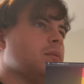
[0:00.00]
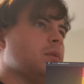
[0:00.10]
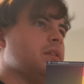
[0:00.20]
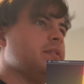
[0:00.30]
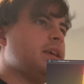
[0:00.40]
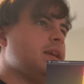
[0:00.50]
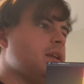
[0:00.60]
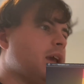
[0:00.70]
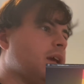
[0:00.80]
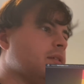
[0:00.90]
ones
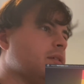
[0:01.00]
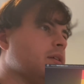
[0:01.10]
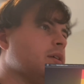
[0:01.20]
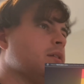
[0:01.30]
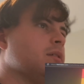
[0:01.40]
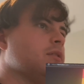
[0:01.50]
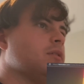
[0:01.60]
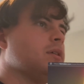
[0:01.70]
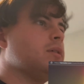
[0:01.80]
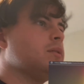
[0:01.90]
in A tier.
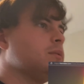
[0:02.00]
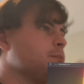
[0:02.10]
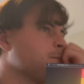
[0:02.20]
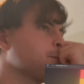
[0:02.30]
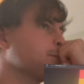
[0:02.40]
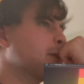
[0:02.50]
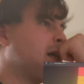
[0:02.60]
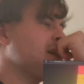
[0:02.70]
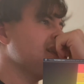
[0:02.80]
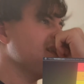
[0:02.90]
So,
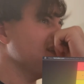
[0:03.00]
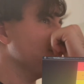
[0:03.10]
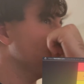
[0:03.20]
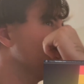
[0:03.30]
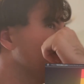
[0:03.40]
honestly,